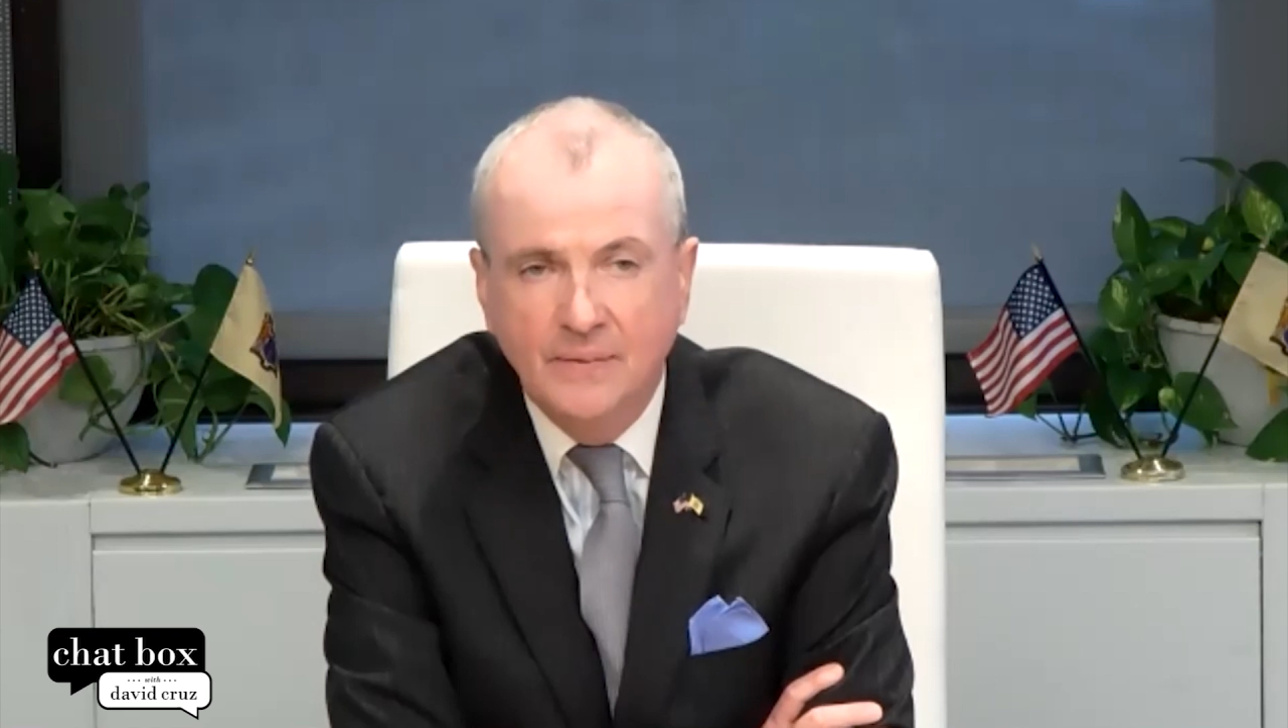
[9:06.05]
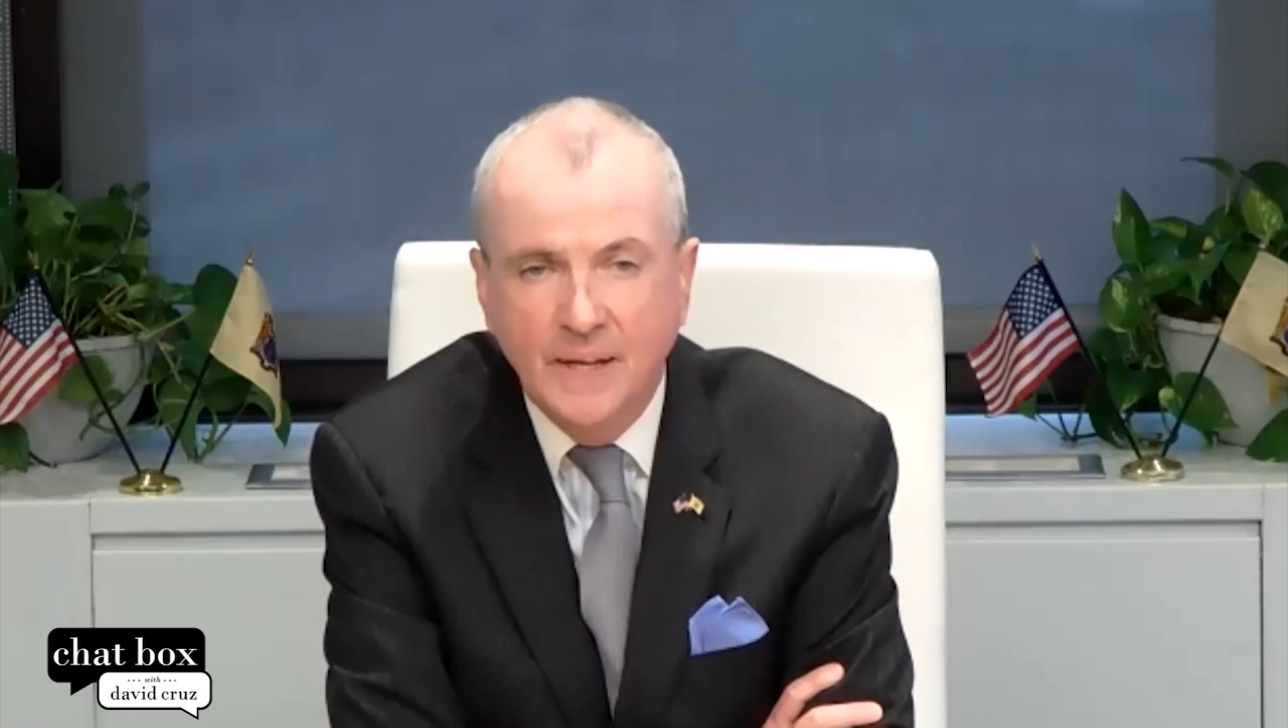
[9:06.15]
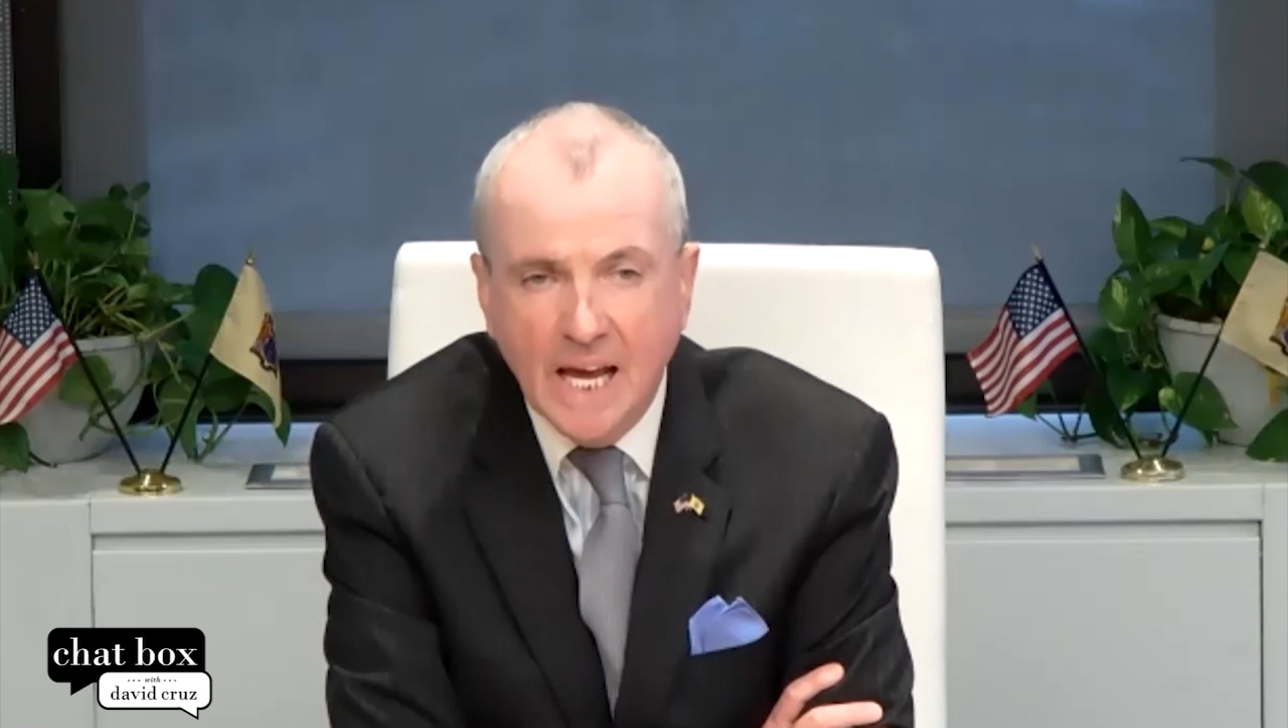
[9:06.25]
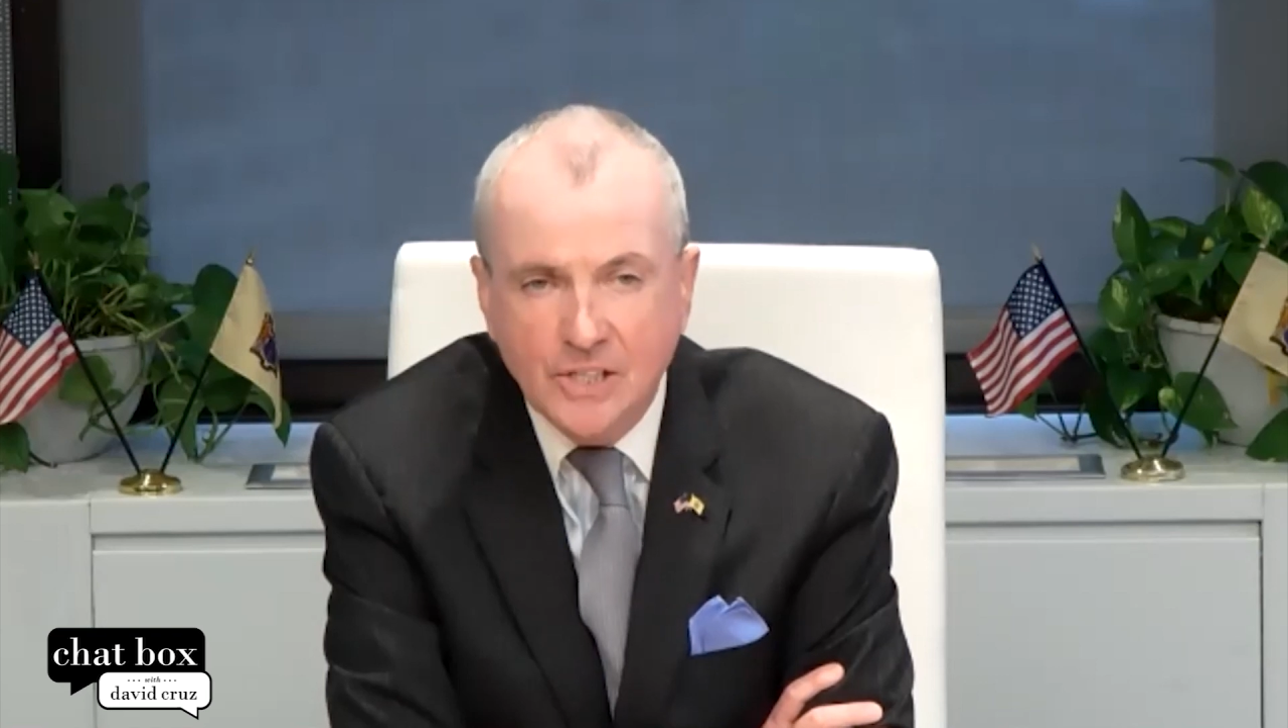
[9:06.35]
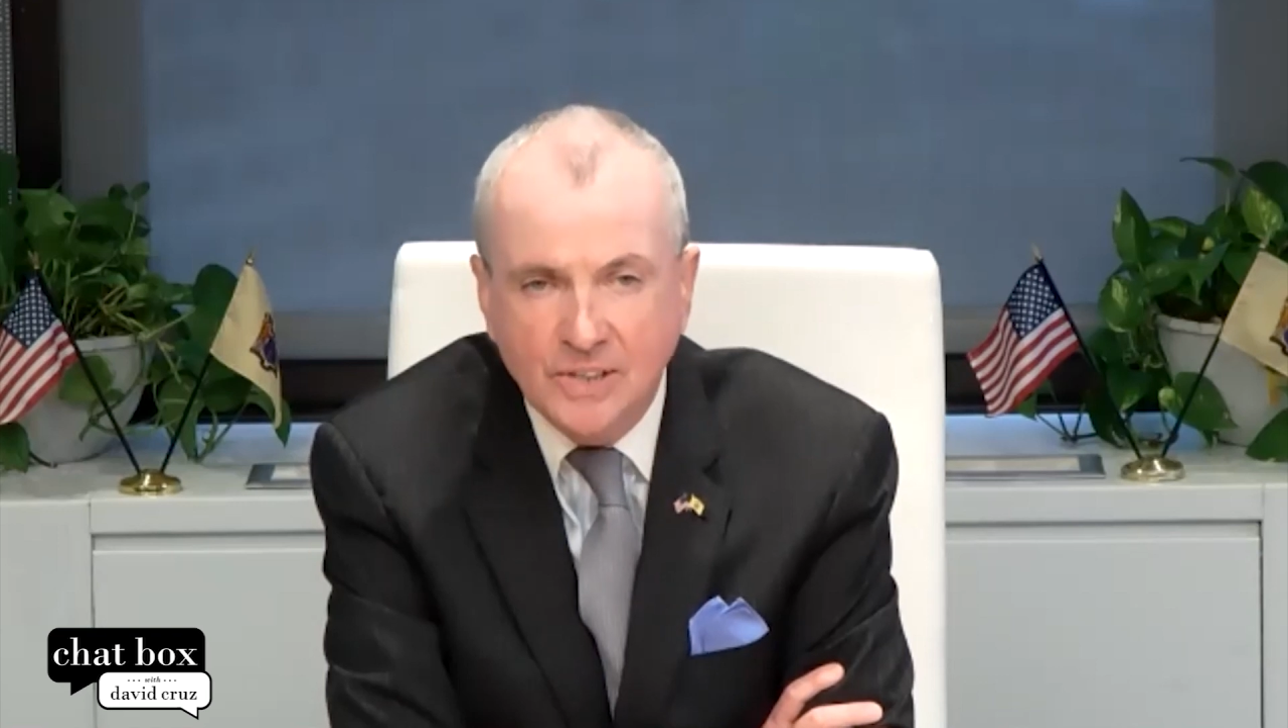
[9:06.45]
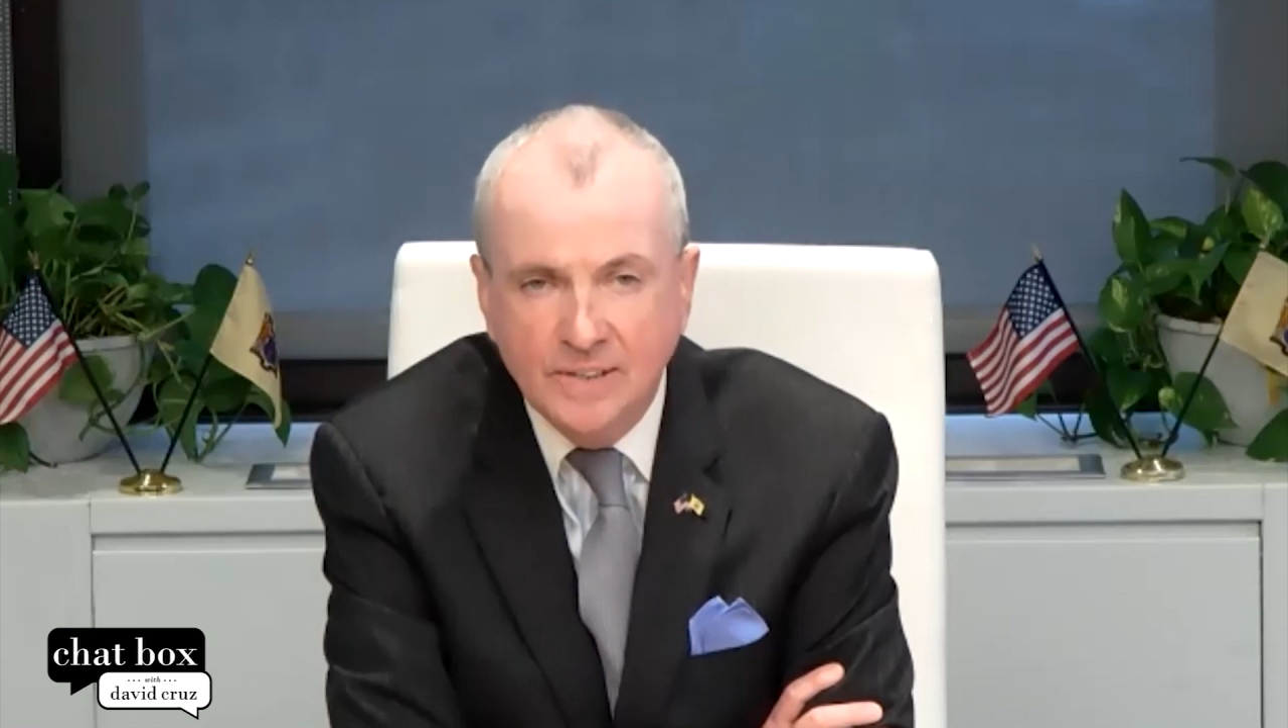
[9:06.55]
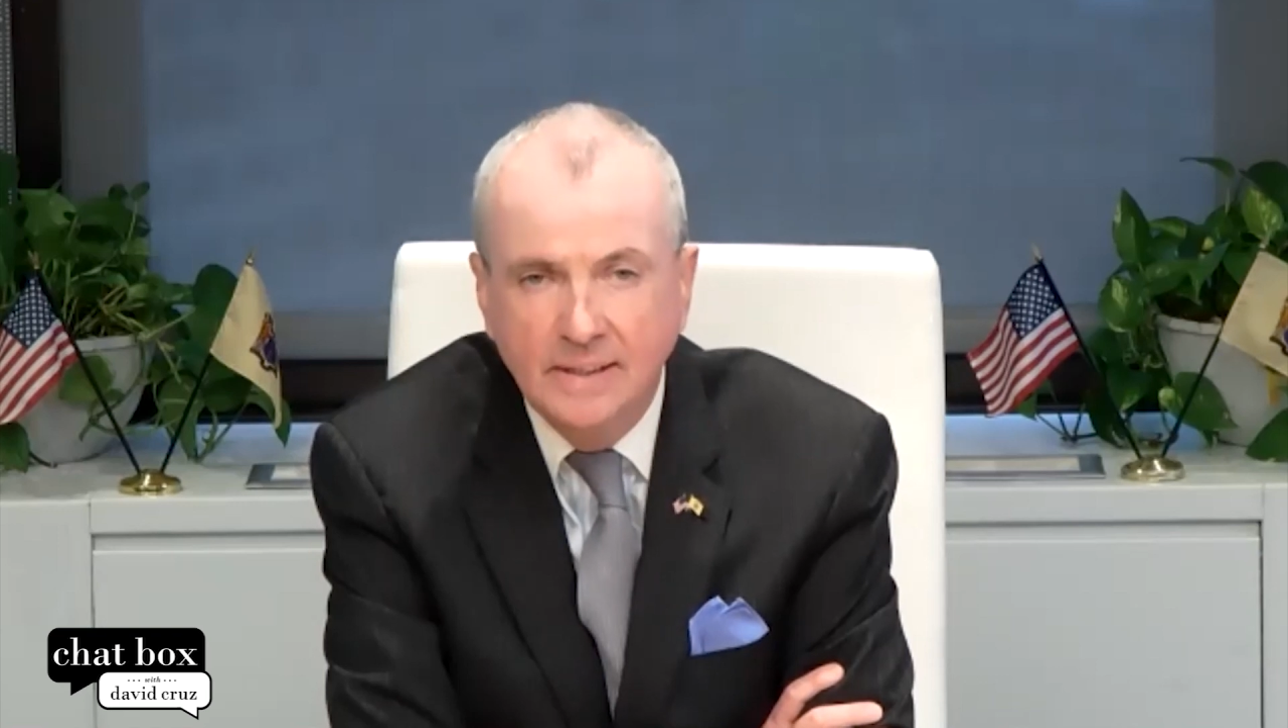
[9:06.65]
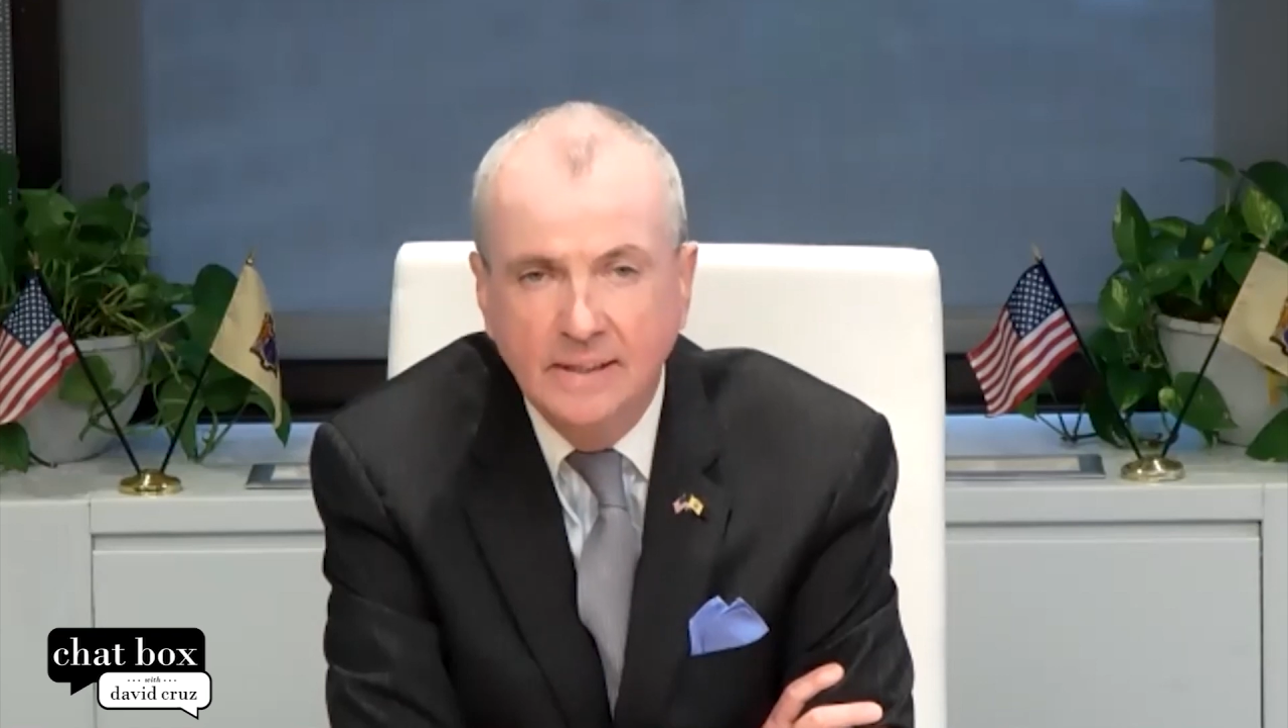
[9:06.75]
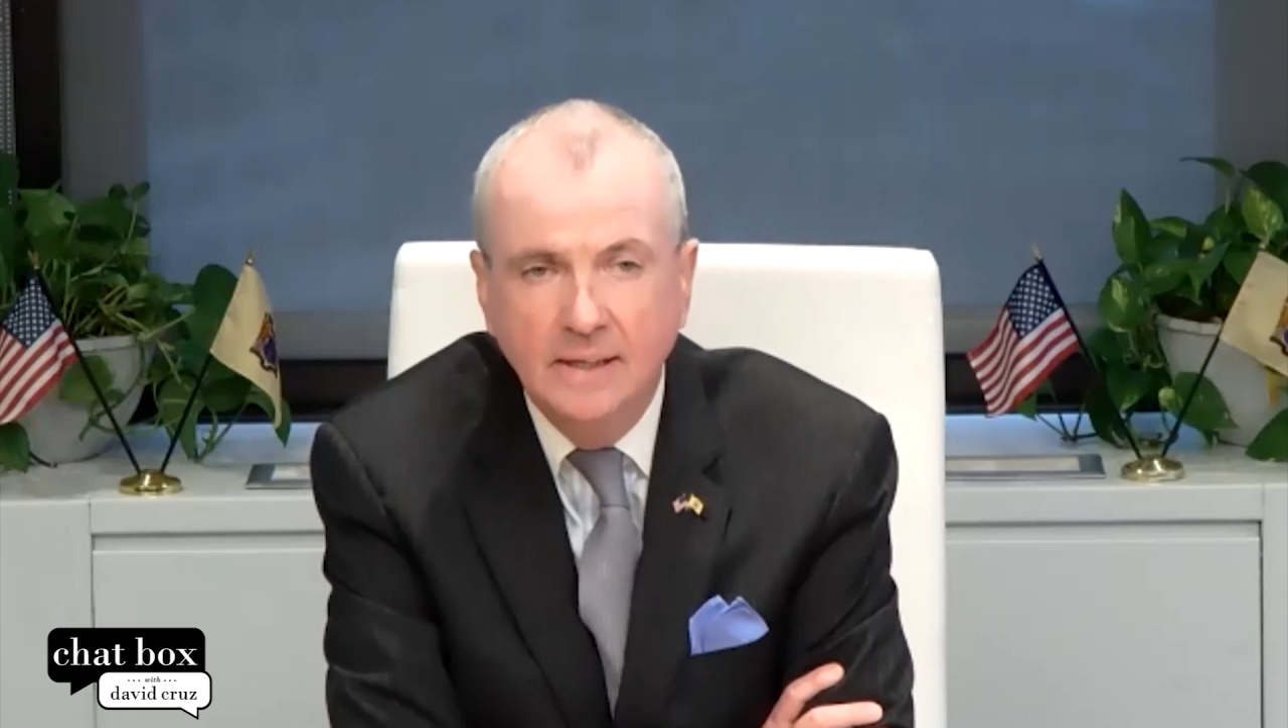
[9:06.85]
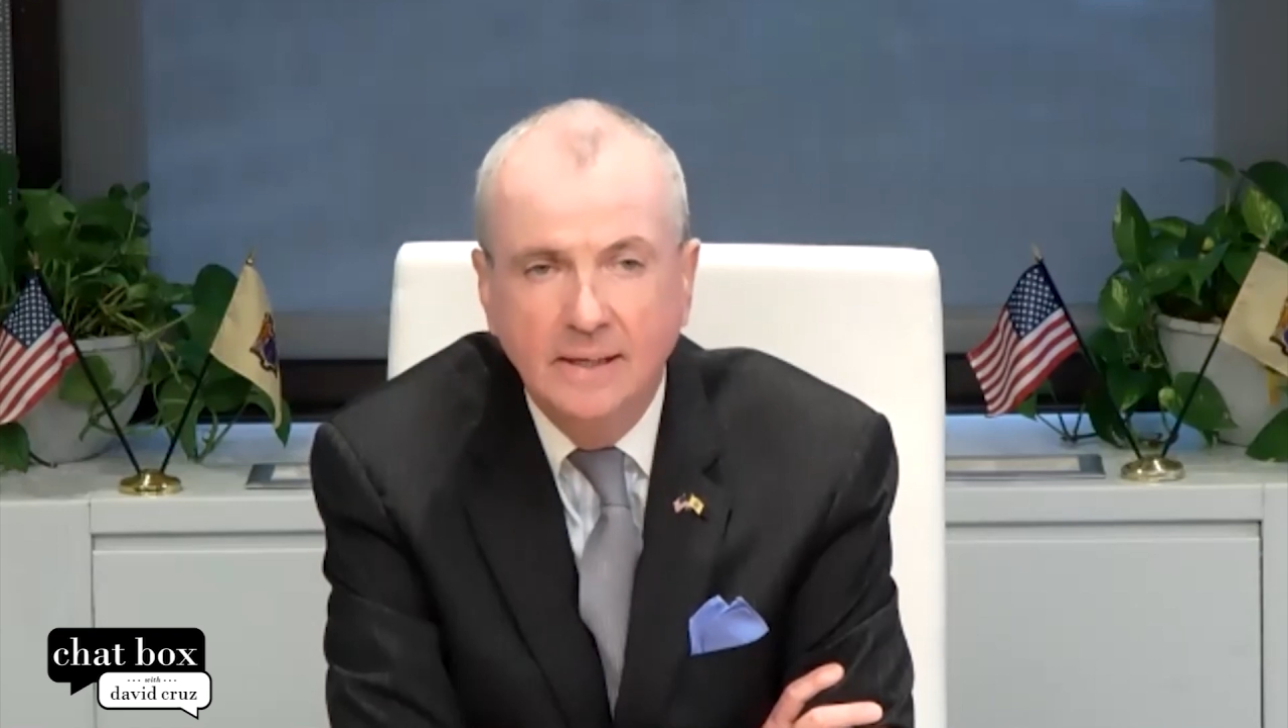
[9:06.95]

in the nation.